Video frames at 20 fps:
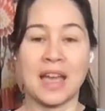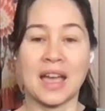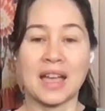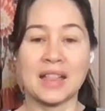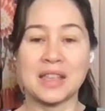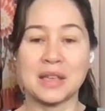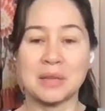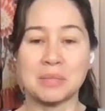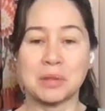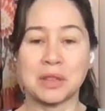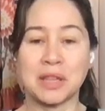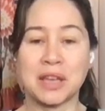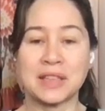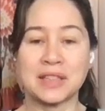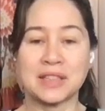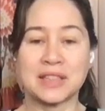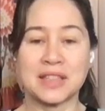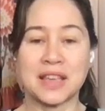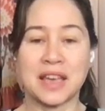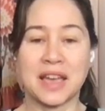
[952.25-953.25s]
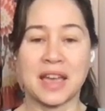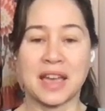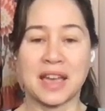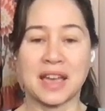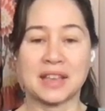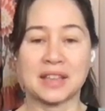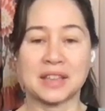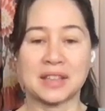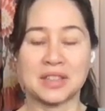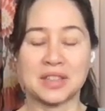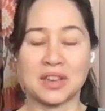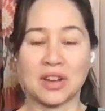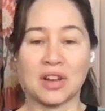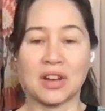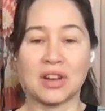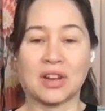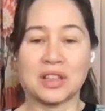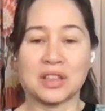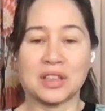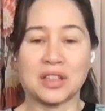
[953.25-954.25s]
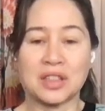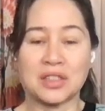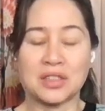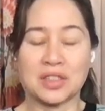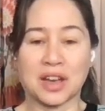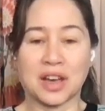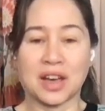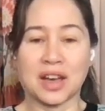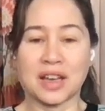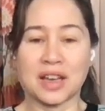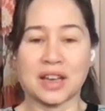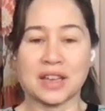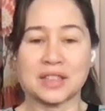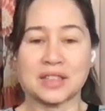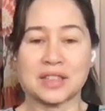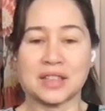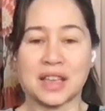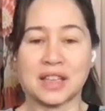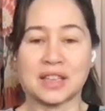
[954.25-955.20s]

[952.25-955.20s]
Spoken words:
And then place the hands on the thighs